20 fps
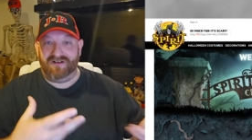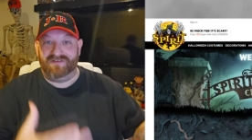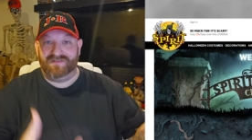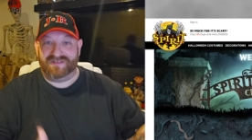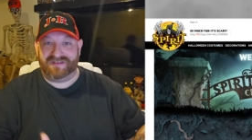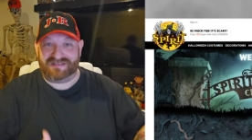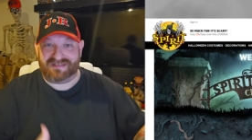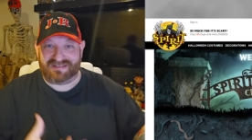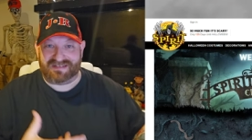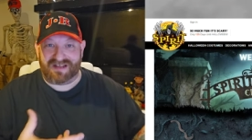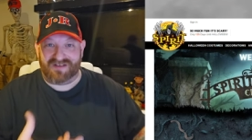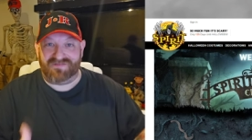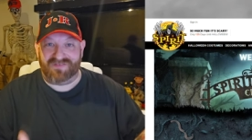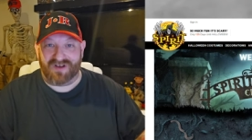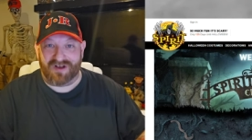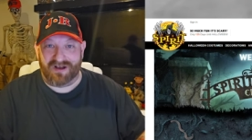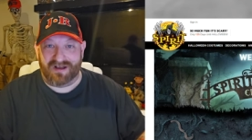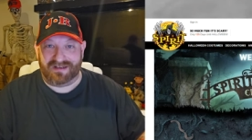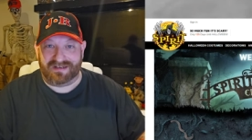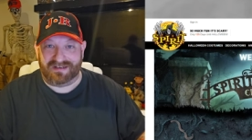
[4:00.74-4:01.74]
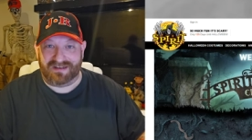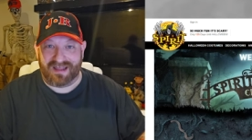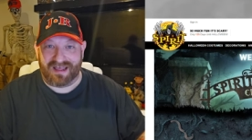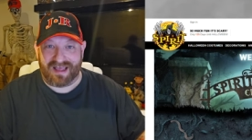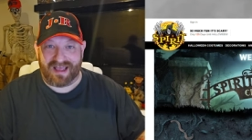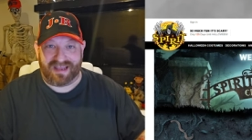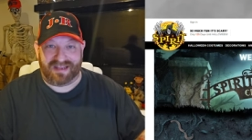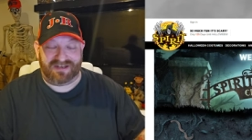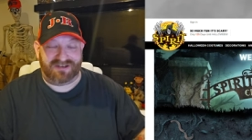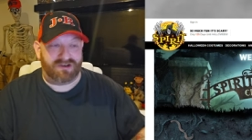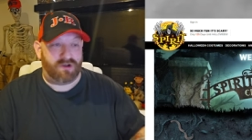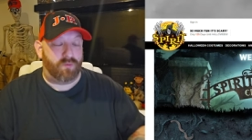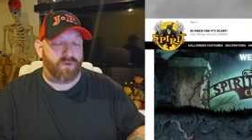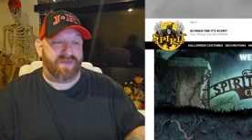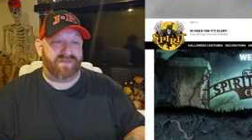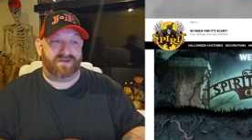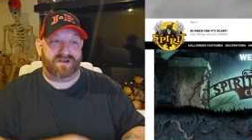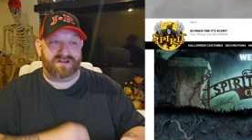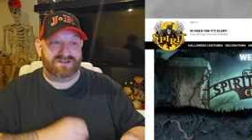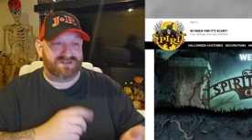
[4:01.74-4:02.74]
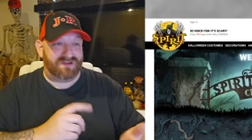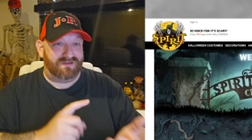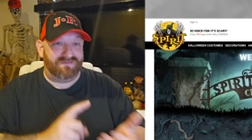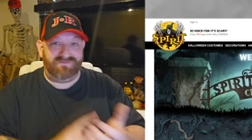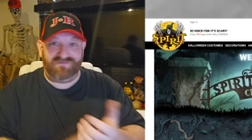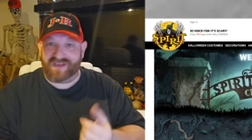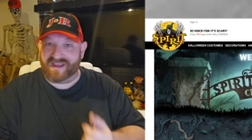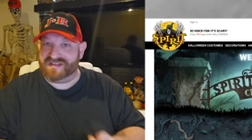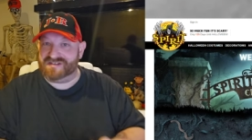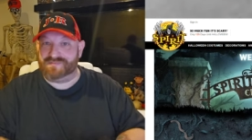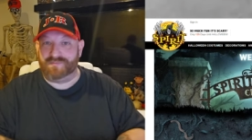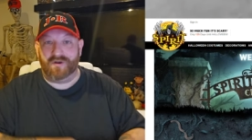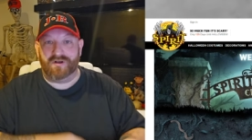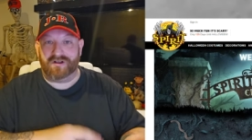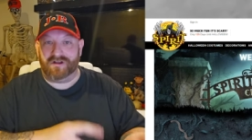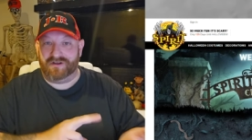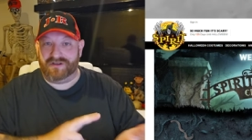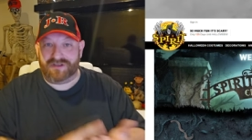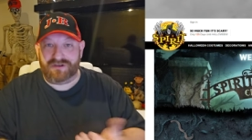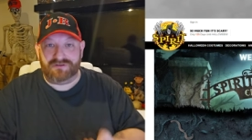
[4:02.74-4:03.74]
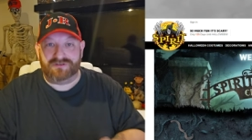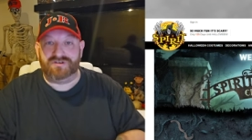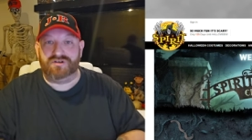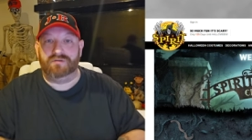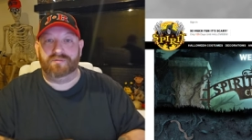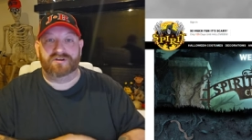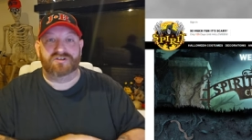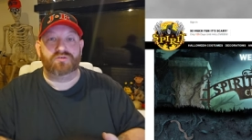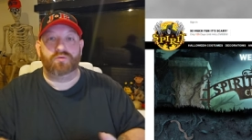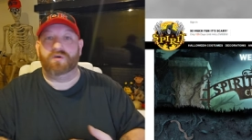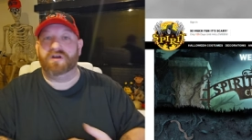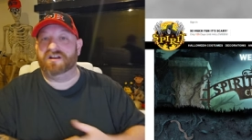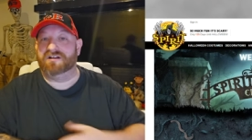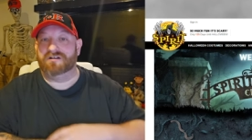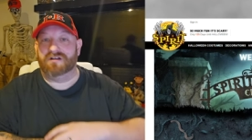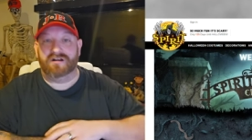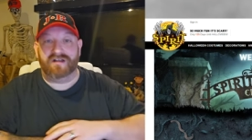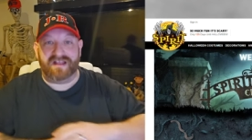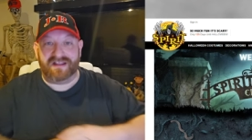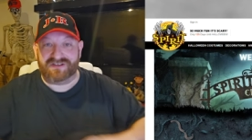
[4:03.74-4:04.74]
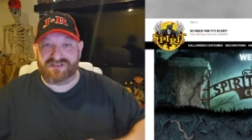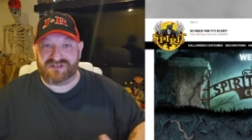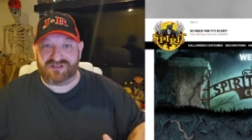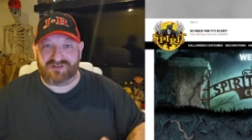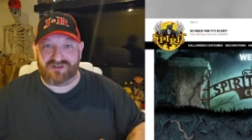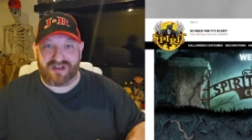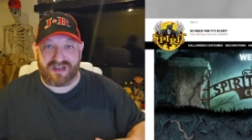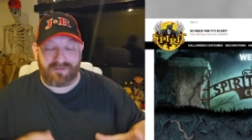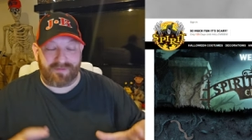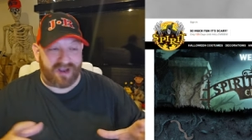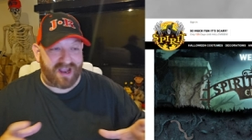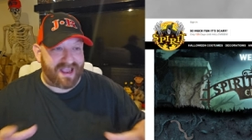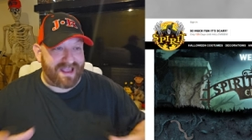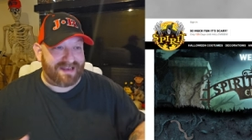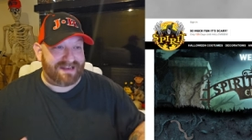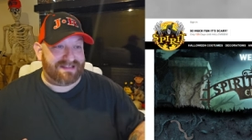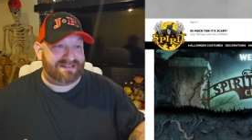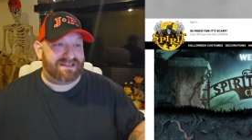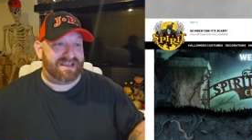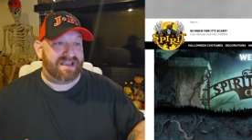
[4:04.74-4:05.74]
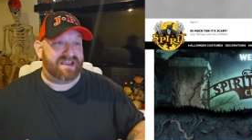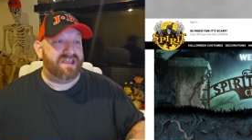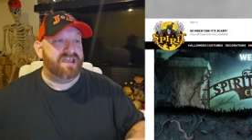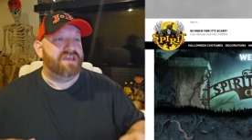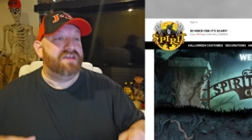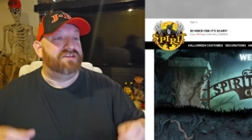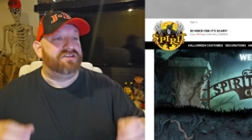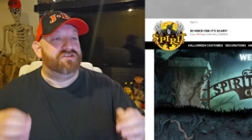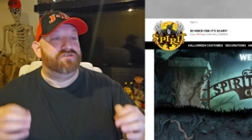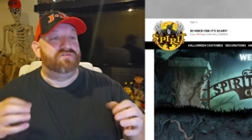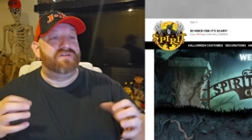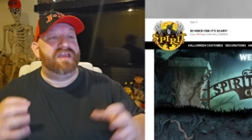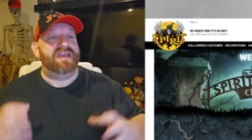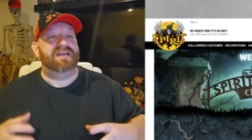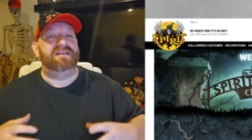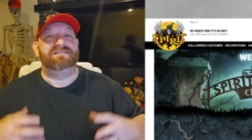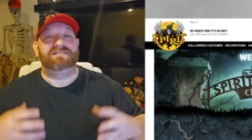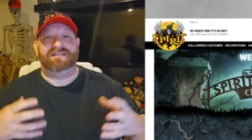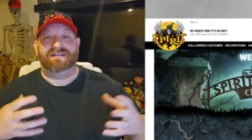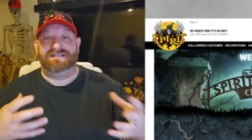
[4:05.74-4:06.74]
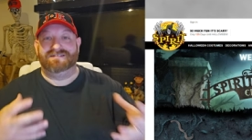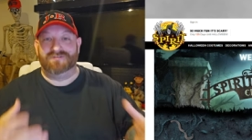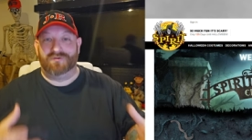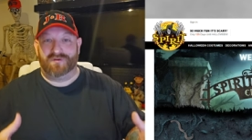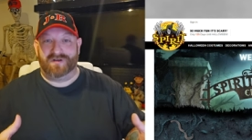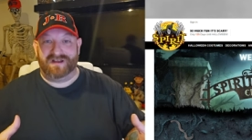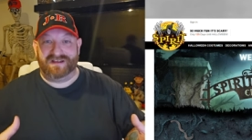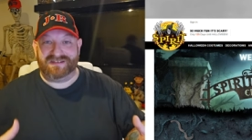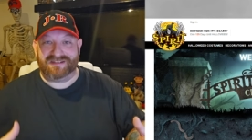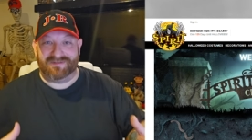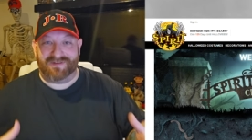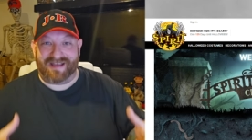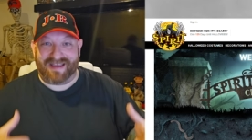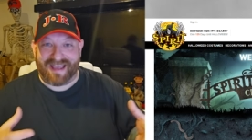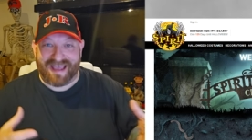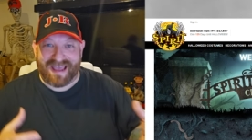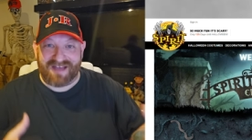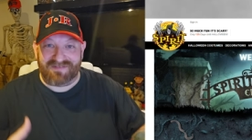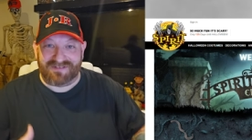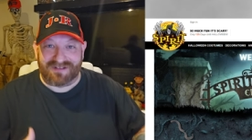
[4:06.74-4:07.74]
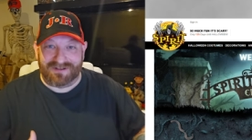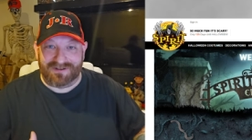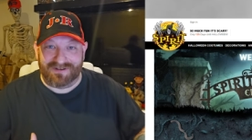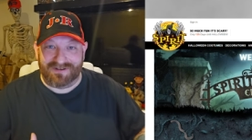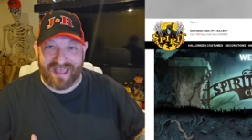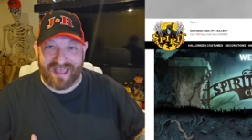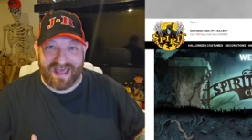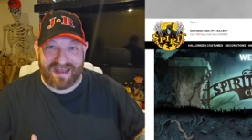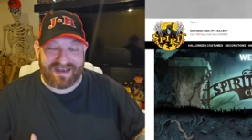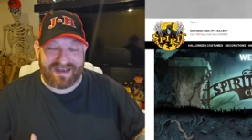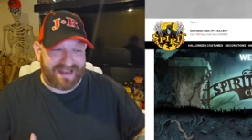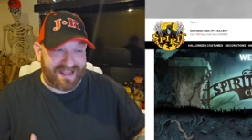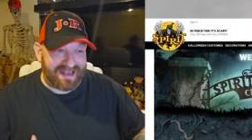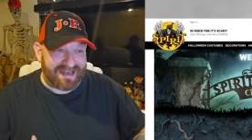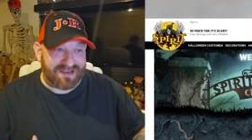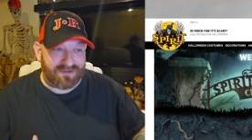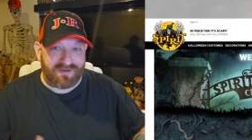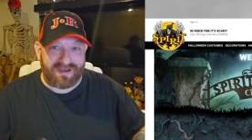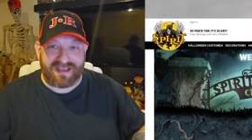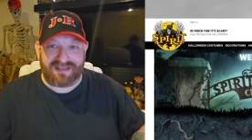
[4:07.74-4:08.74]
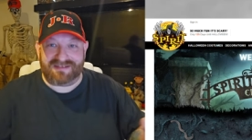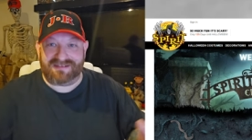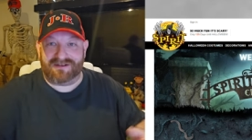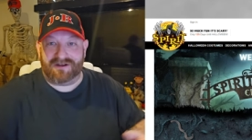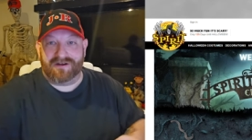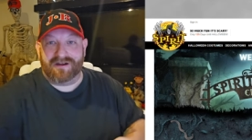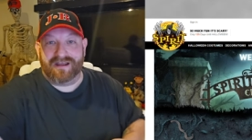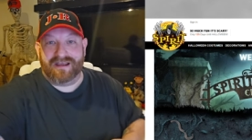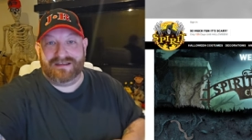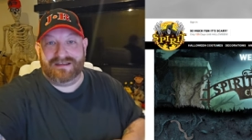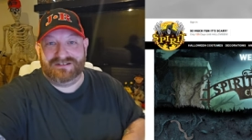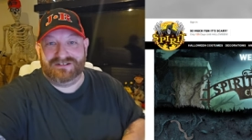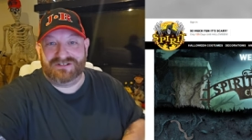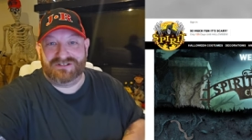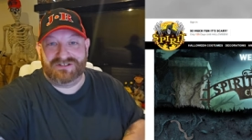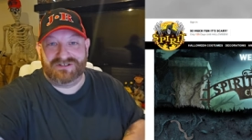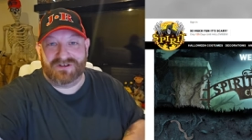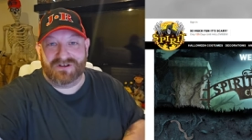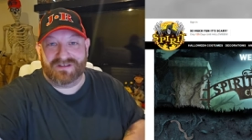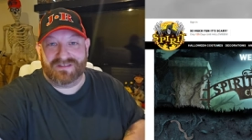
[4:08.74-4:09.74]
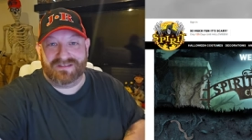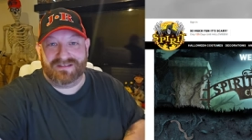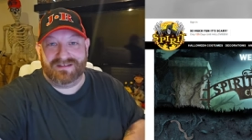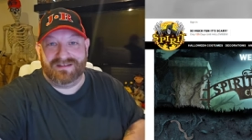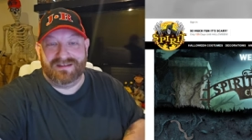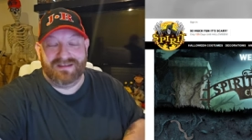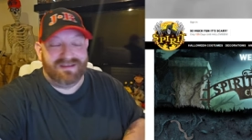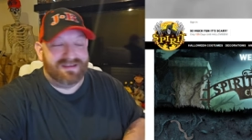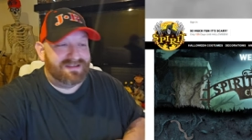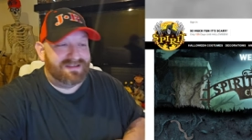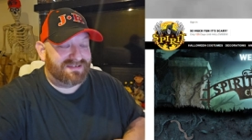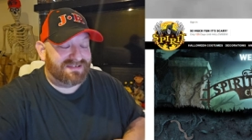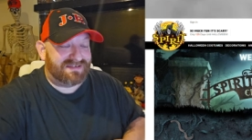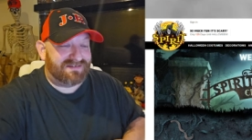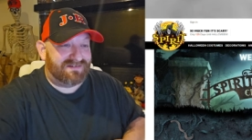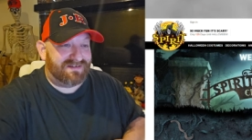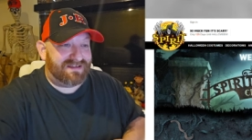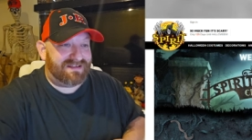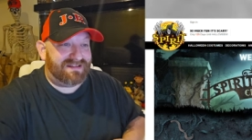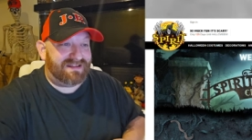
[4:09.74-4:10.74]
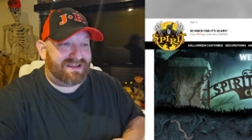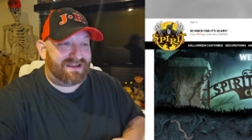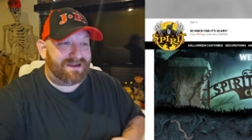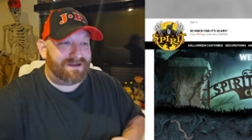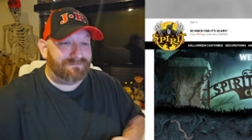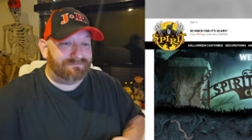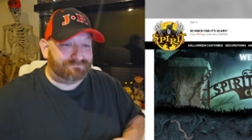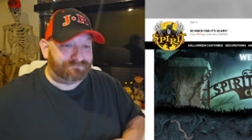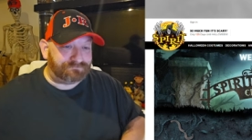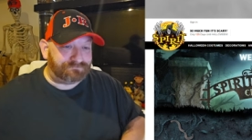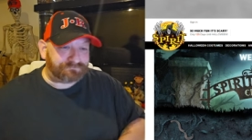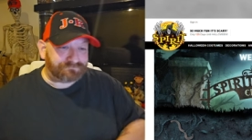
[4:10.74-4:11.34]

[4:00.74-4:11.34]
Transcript: all this stuff online, you know, whether it's on Facebook or YouTube or Twitter or Instagram or anything. You can't ignore it. So I have to look at it anyway. Sorry, I just shook the screen there.